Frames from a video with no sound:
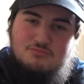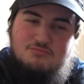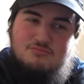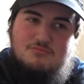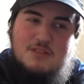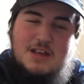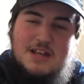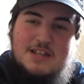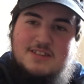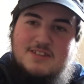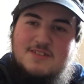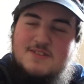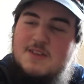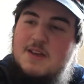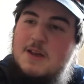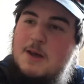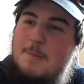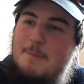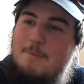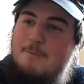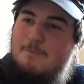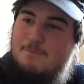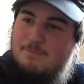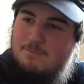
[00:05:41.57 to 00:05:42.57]
That's
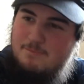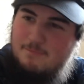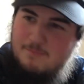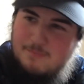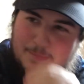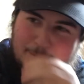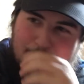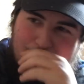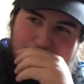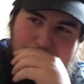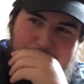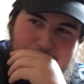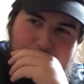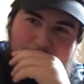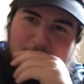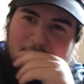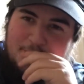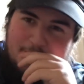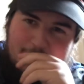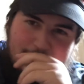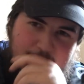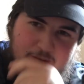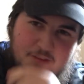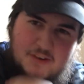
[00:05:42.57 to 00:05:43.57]

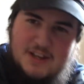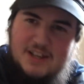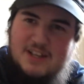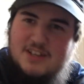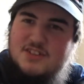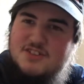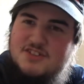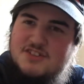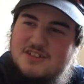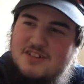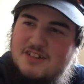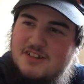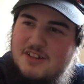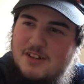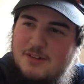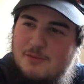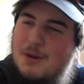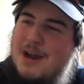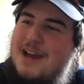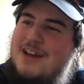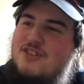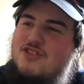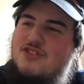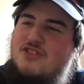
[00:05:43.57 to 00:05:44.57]
quite concerning.
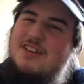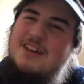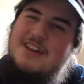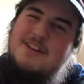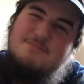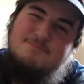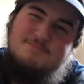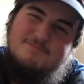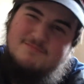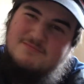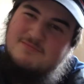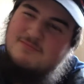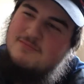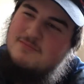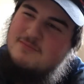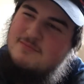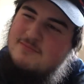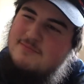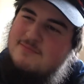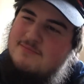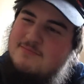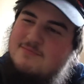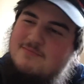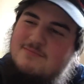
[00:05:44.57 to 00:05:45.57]
Well, actually,
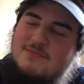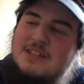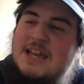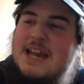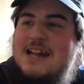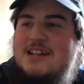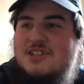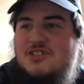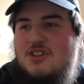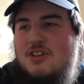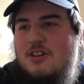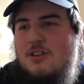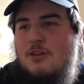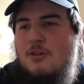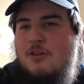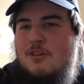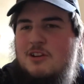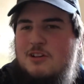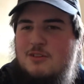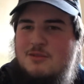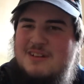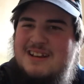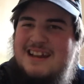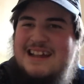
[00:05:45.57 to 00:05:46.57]
yeah, it's got no
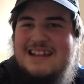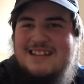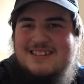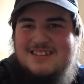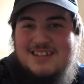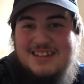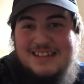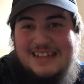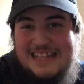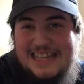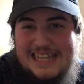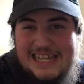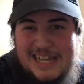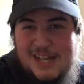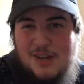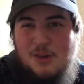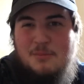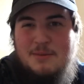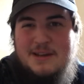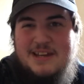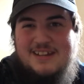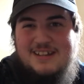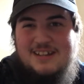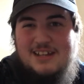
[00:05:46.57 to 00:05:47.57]
colouring. It's a little
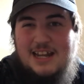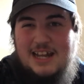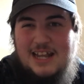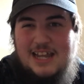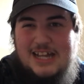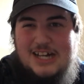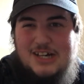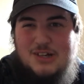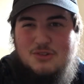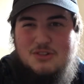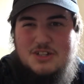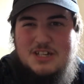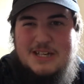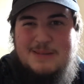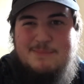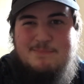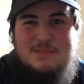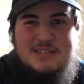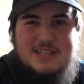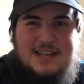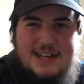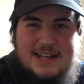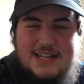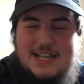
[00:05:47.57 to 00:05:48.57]
bit cloudy,
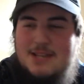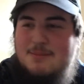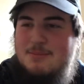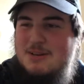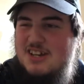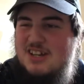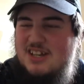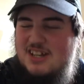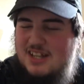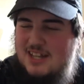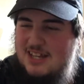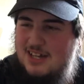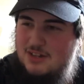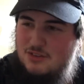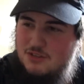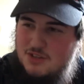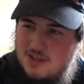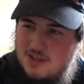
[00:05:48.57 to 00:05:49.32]
tiny bit cloudy,